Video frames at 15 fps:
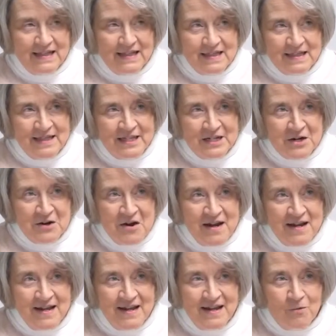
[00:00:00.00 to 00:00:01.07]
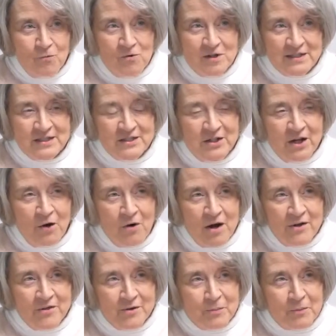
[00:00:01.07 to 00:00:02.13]
There was no
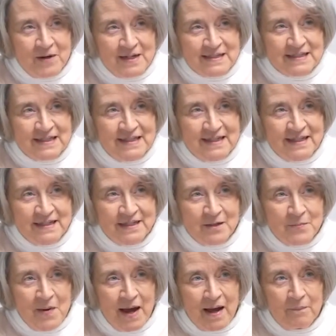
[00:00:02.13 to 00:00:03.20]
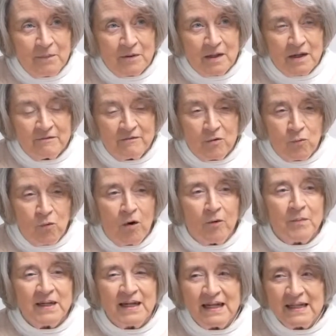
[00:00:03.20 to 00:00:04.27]
other precedent in the Bible of a
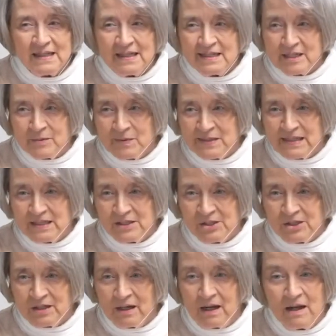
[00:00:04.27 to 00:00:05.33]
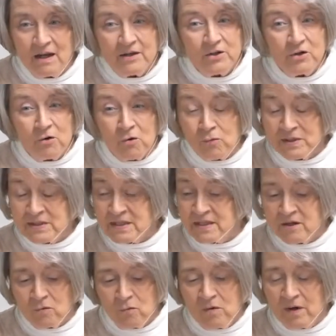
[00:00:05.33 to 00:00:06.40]
woman in this position, nor was
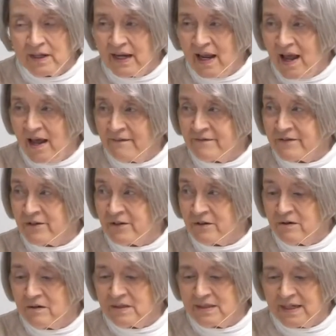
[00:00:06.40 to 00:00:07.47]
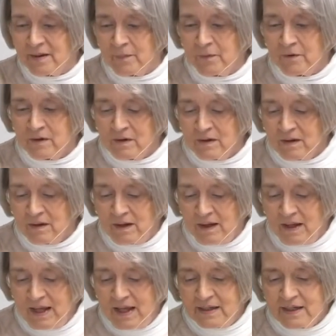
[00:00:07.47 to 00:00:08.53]
there one after Deborah.
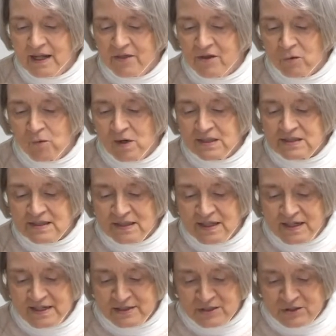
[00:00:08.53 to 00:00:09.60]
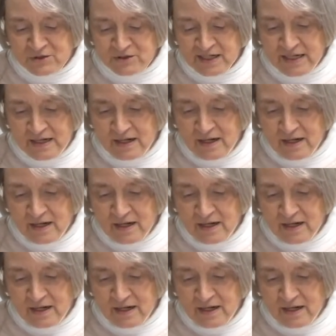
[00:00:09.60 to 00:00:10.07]
Now, there was in history.